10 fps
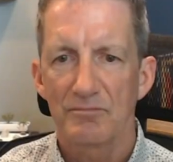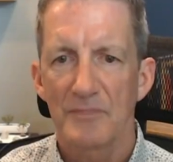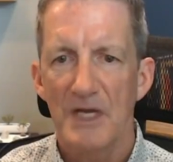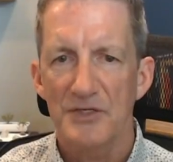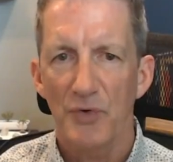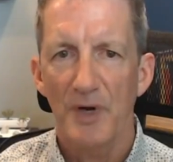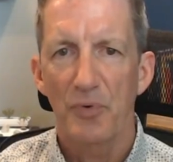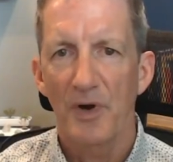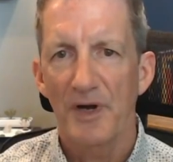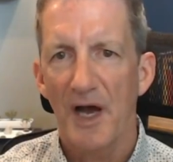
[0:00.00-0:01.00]
That's a great
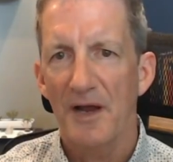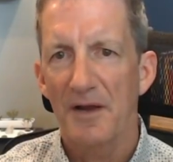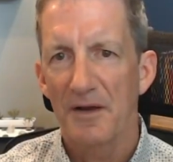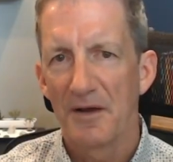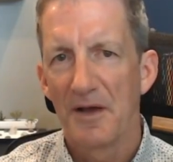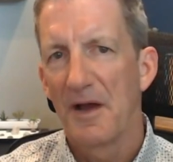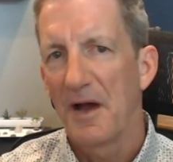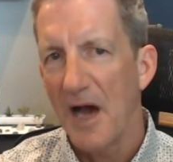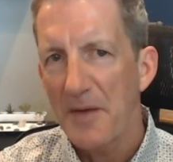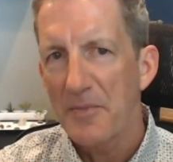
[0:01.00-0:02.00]
point.
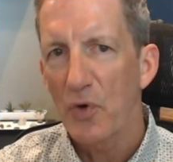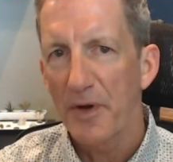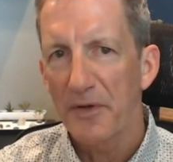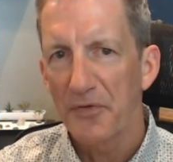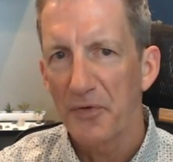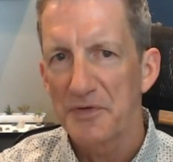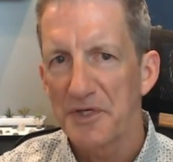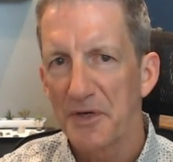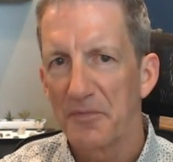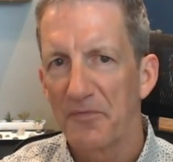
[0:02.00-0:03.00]
I'm going through
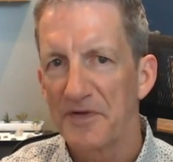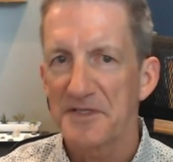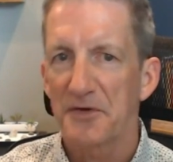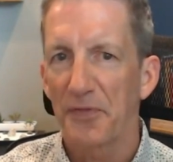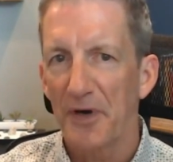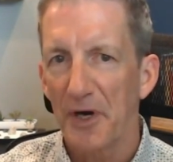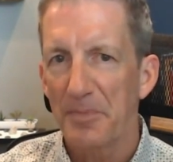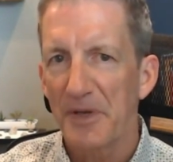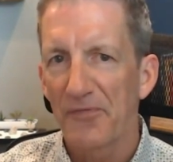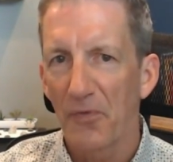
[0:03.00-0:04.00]
some physical
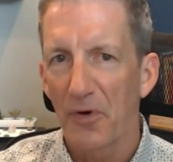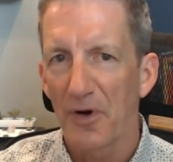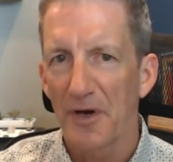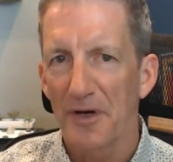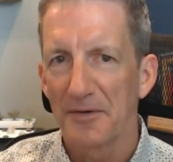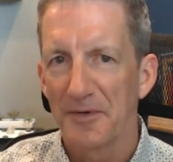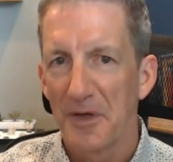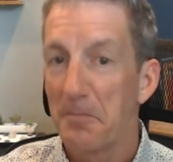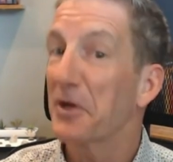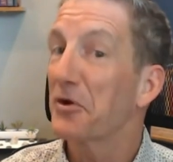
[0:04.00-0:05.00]
therapy for
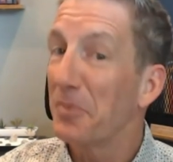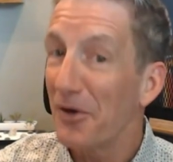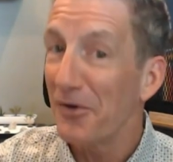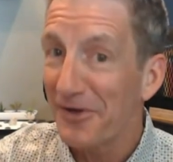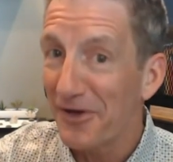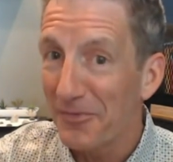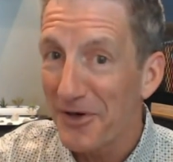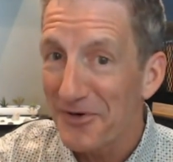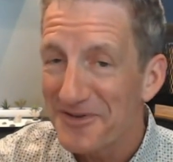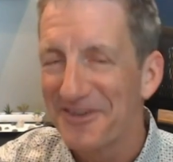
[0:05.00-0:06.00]
pickleball
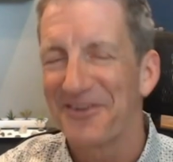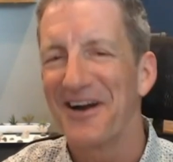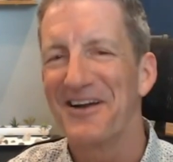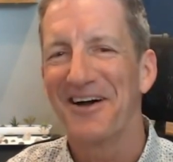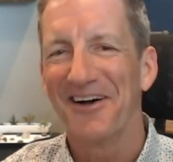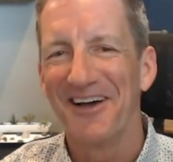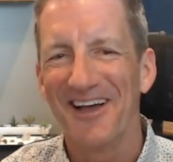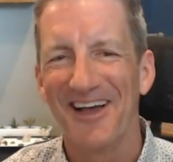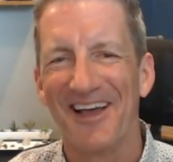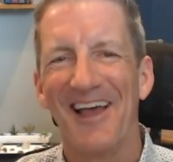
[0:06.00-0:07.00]
elbow right now,
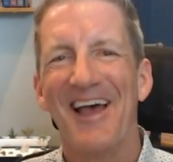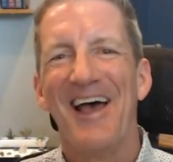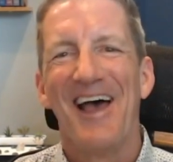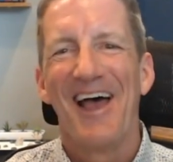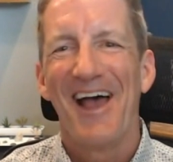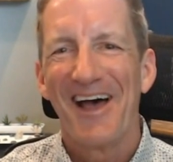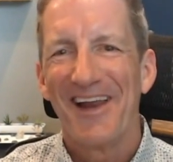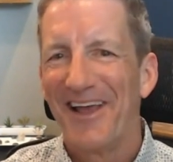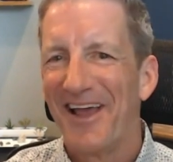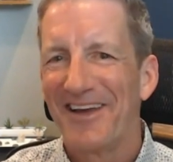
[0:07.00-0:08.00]

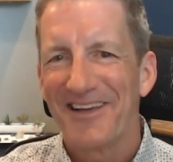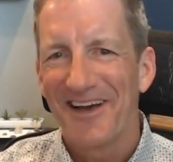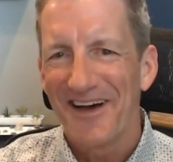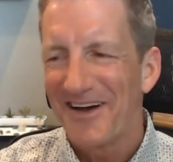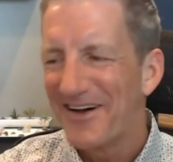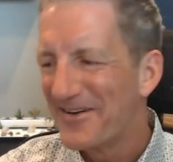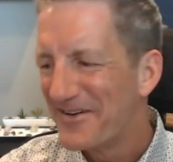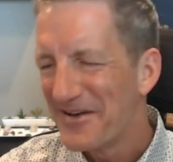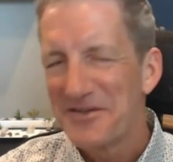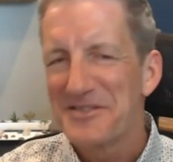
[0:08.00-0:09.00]
and
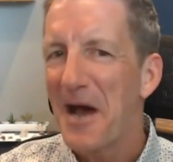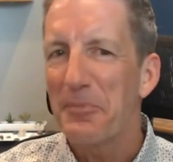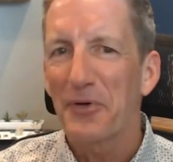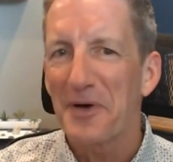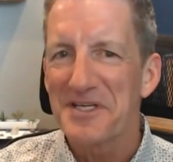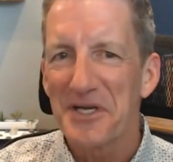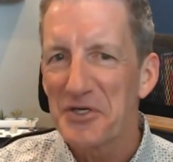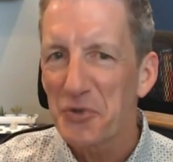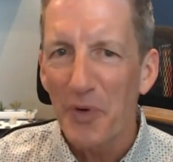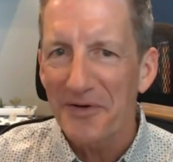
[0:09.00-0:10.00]
it's not progressing
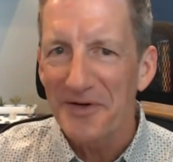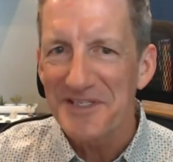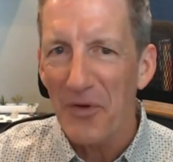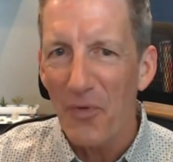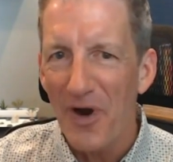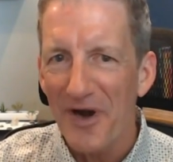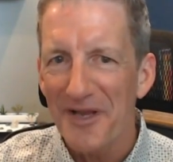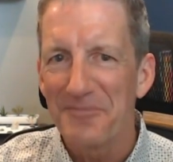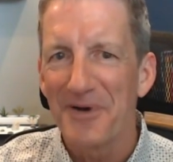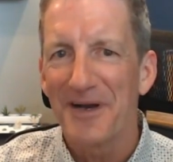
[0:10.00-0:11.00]
as quickly as I
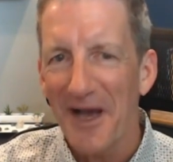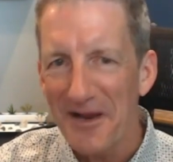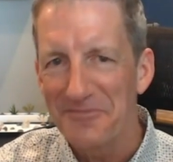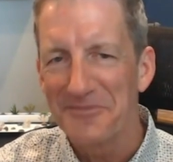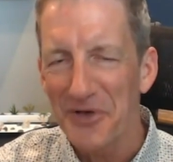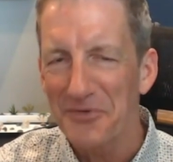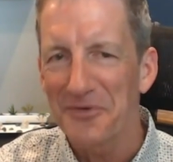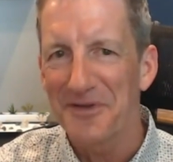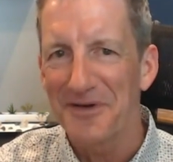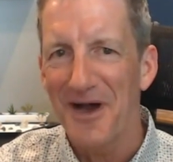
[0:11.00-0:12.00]
wanted. But I talked
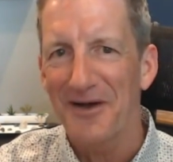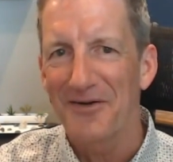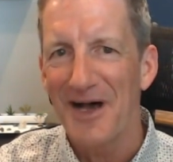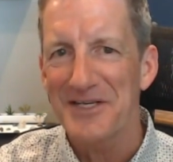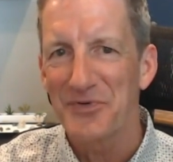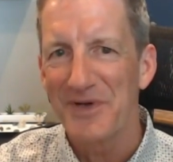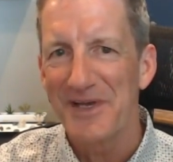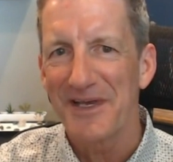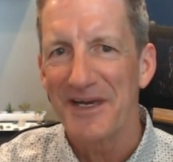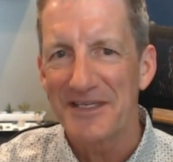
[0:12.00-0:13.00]
with the doc last
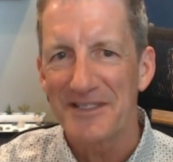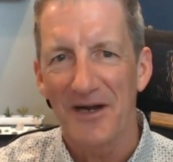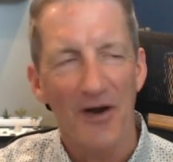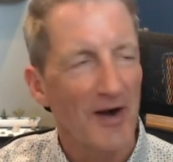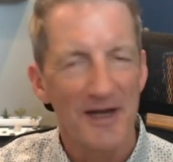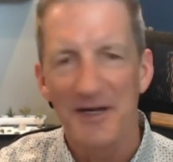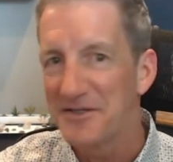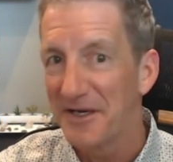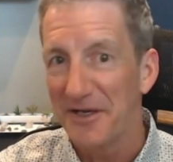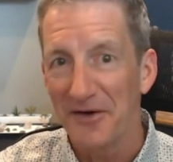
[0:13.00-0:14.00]
week, and he said, "All right, here's
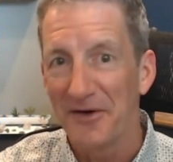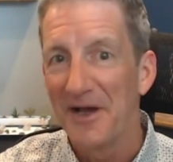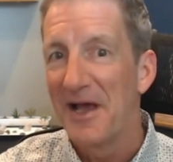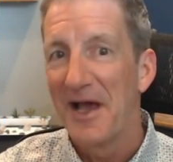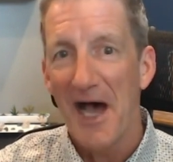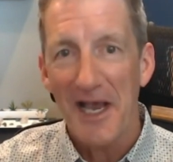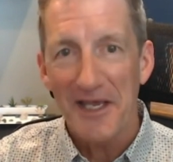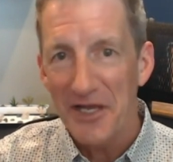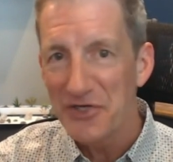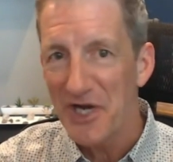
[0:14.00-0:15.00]
the deal. I
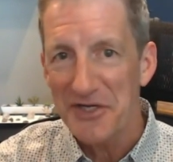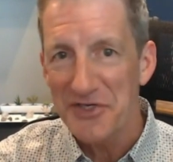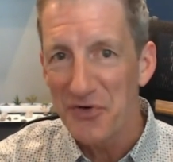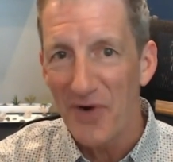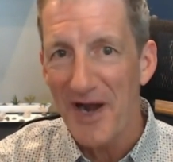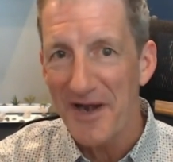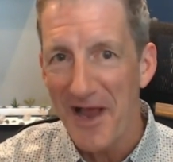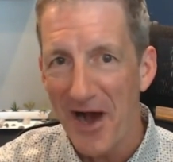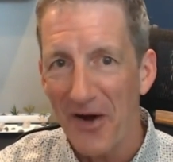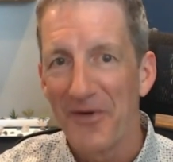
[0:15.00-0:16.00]
can inject you right
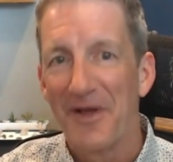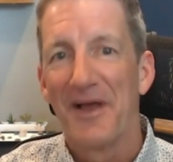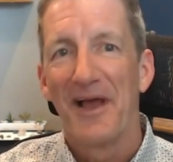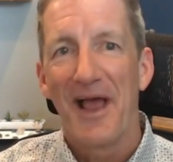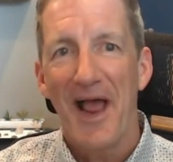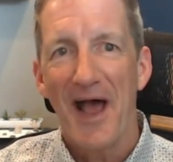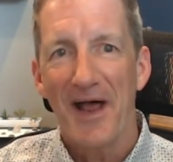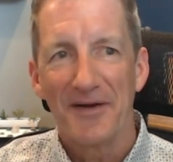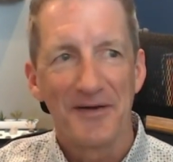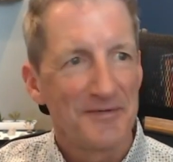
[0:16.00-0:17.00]
now,
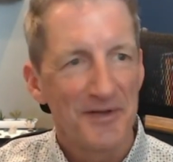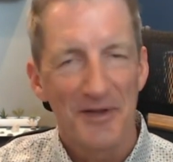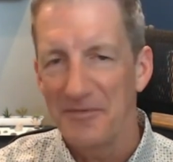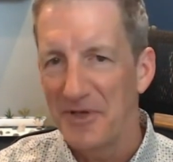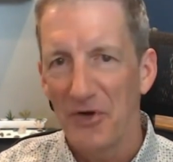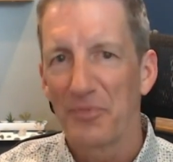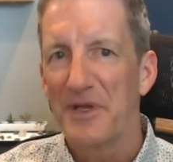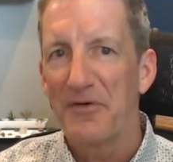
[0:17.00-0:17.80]
and it'll be